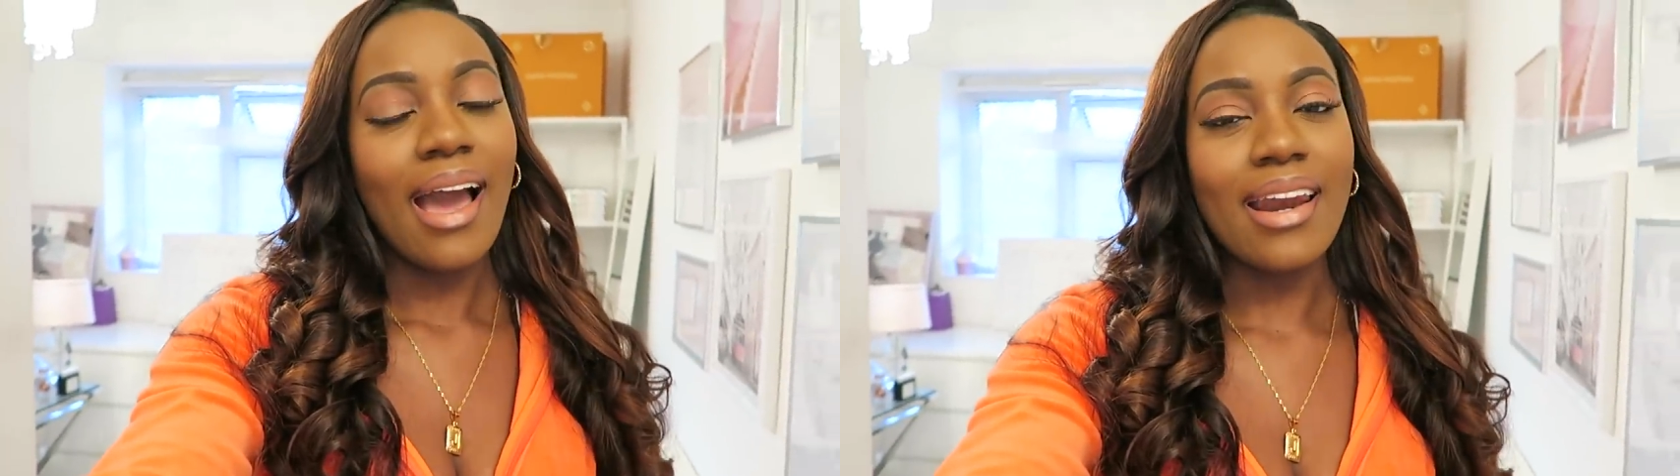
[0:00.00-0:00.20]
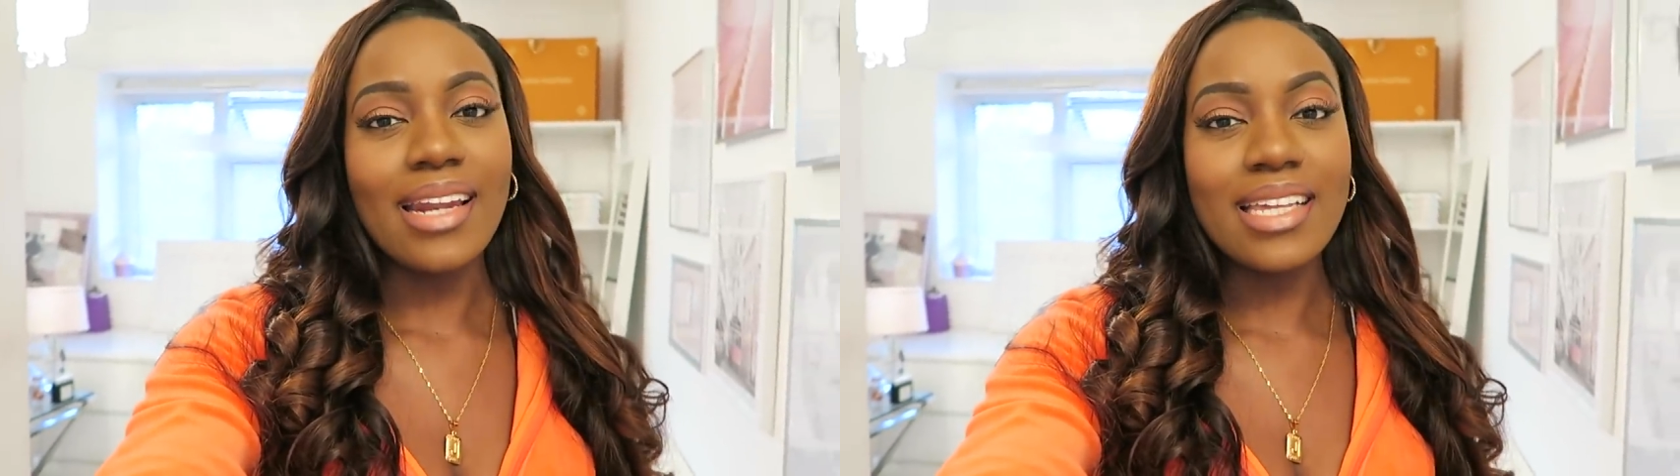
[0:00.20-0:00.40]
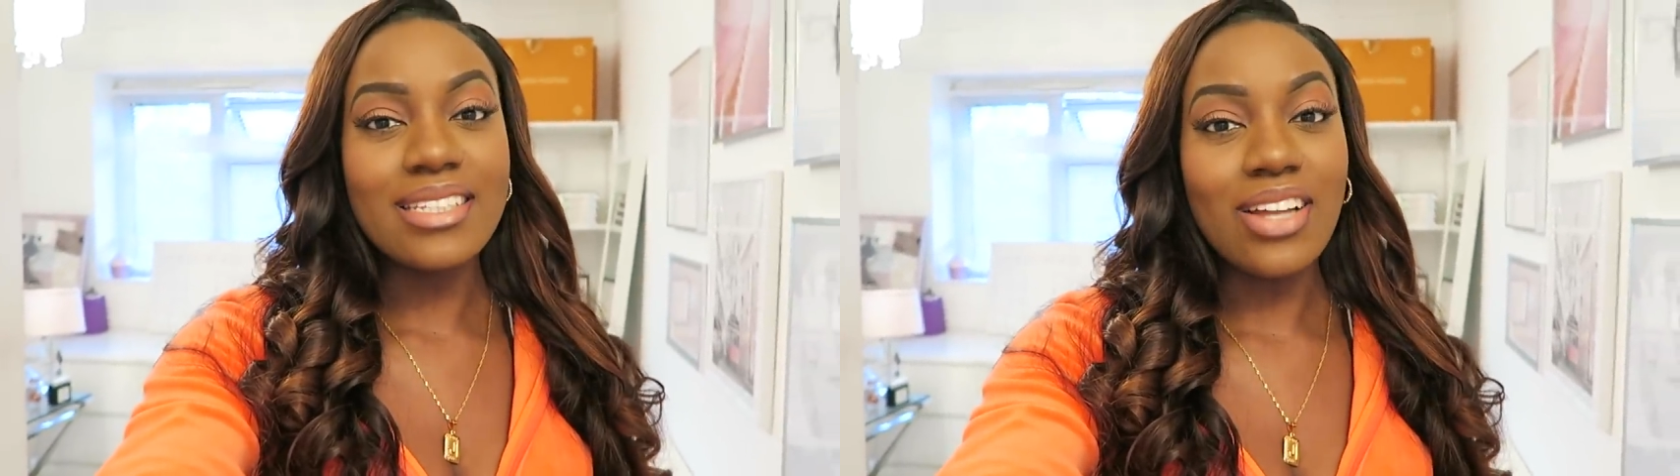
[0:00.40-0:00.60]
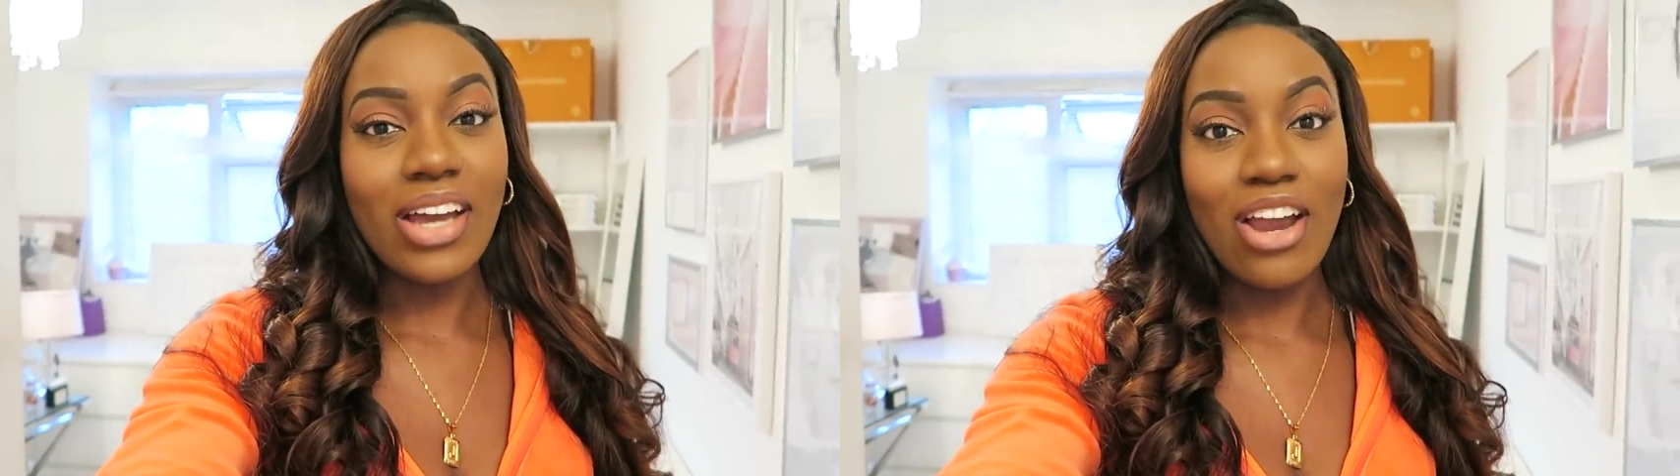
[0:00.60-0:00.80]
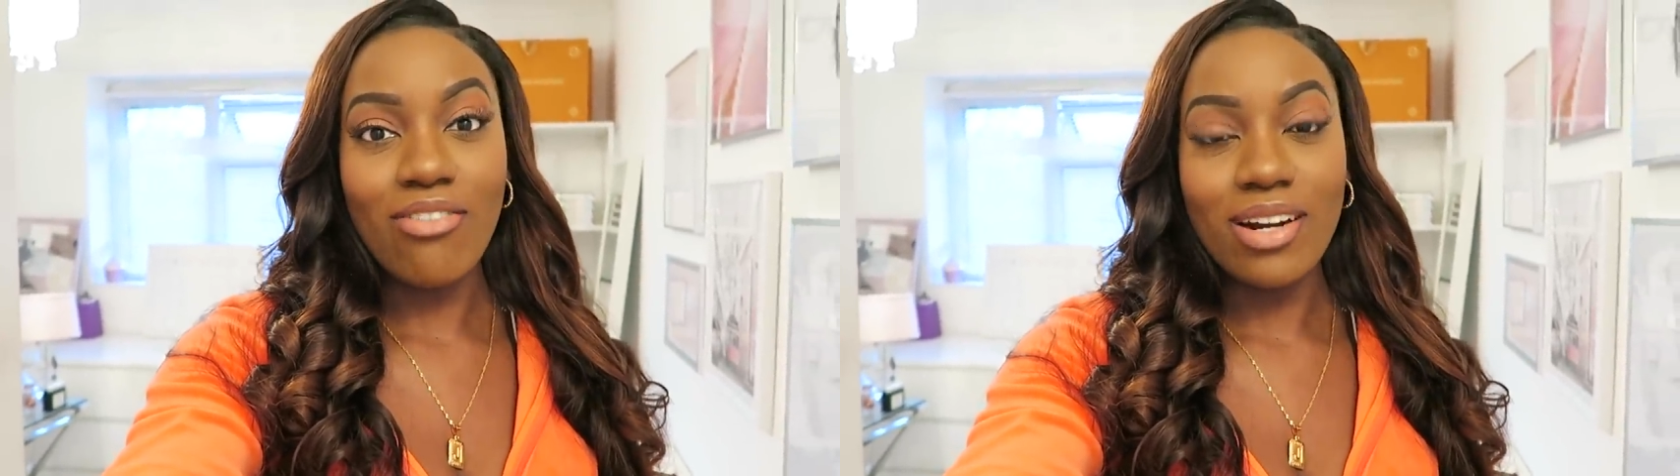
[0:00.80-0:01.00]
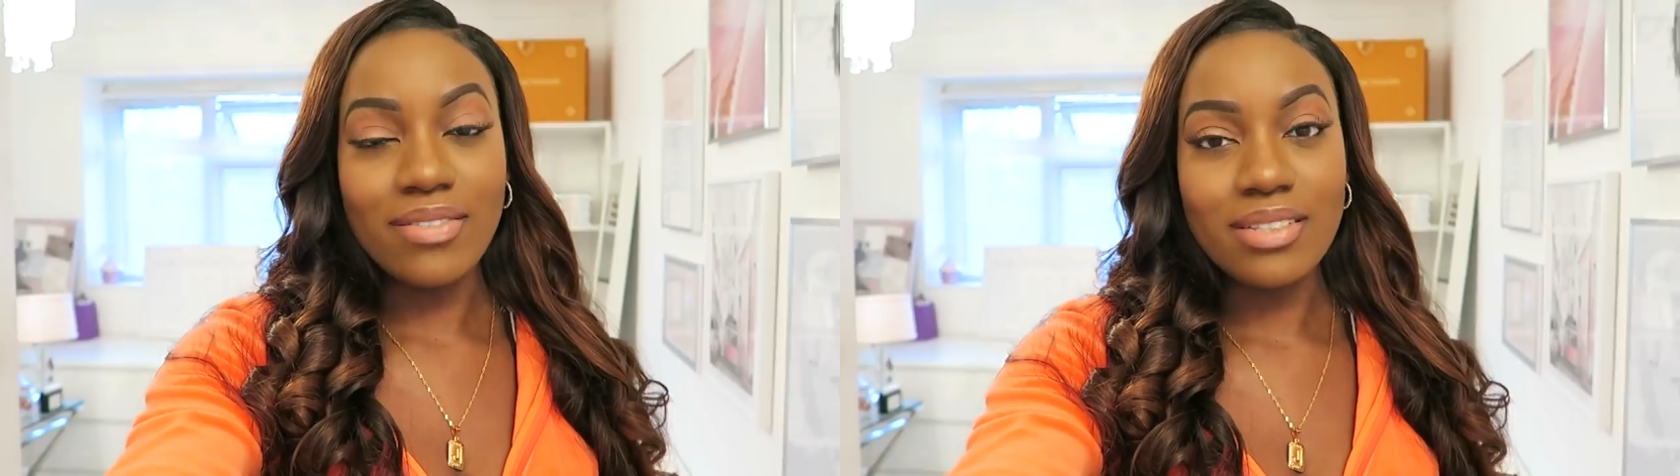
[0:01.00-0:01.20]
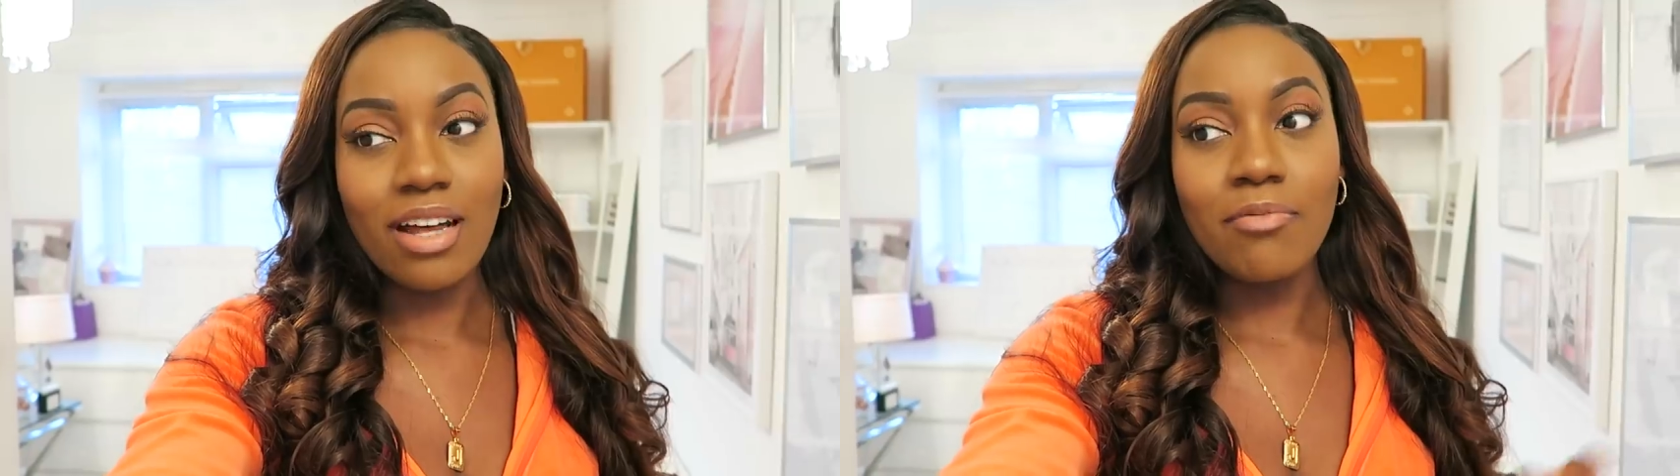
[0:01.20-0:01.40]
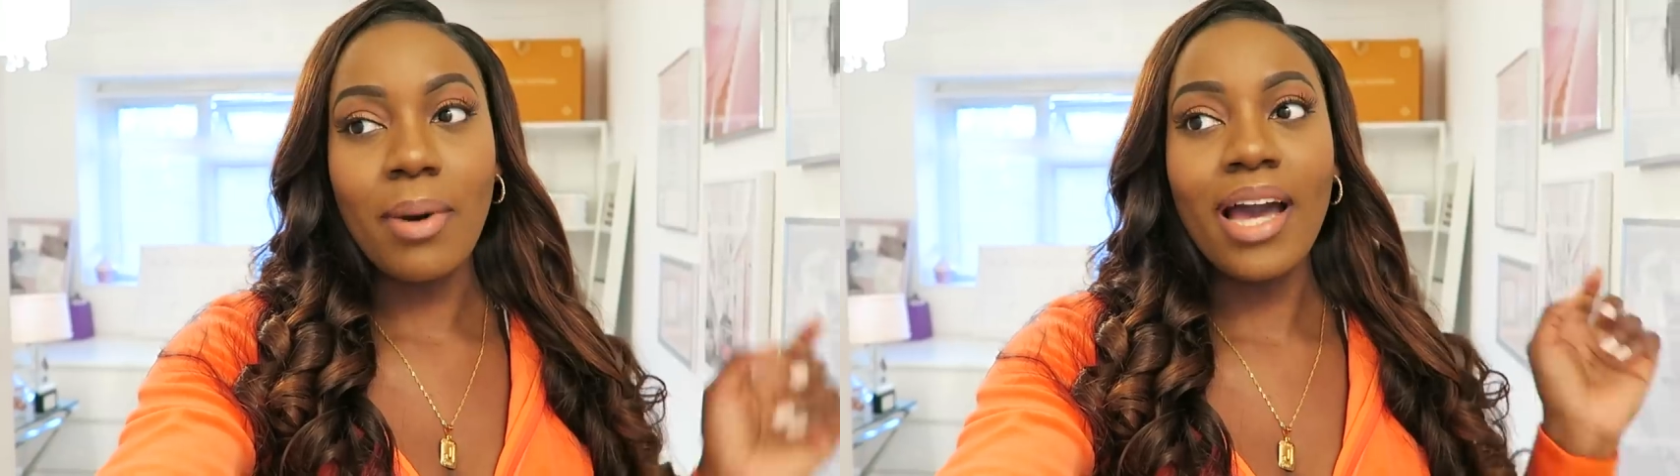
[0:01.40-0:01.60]
and I need to start getting rid of
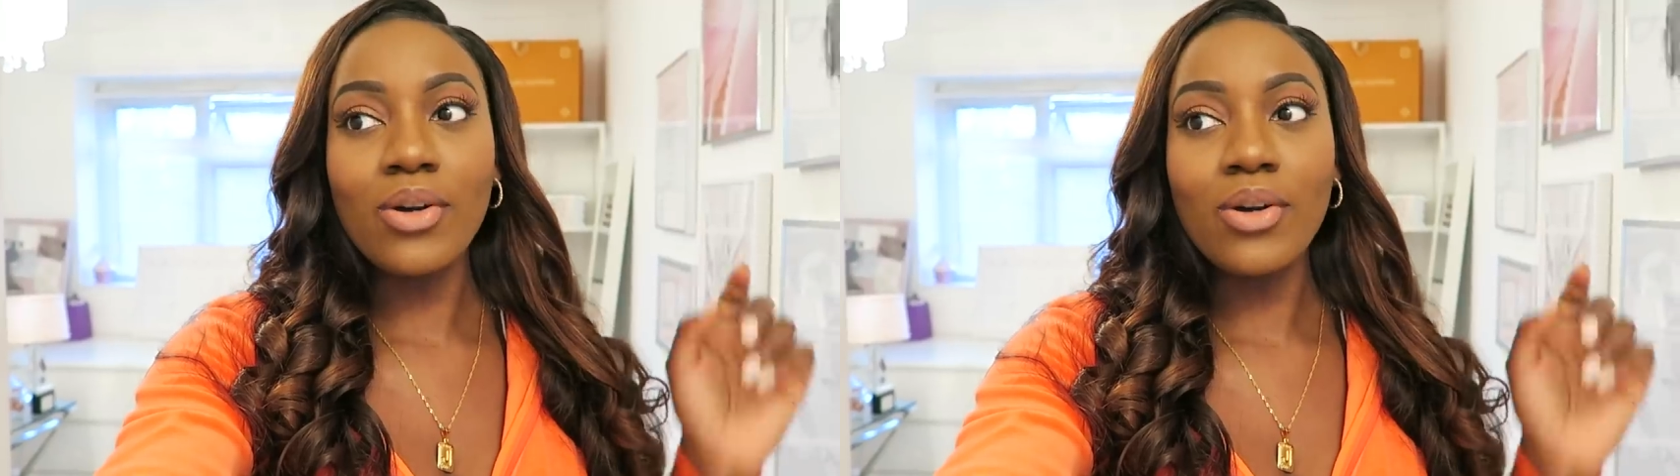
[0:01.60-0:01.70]
stuff but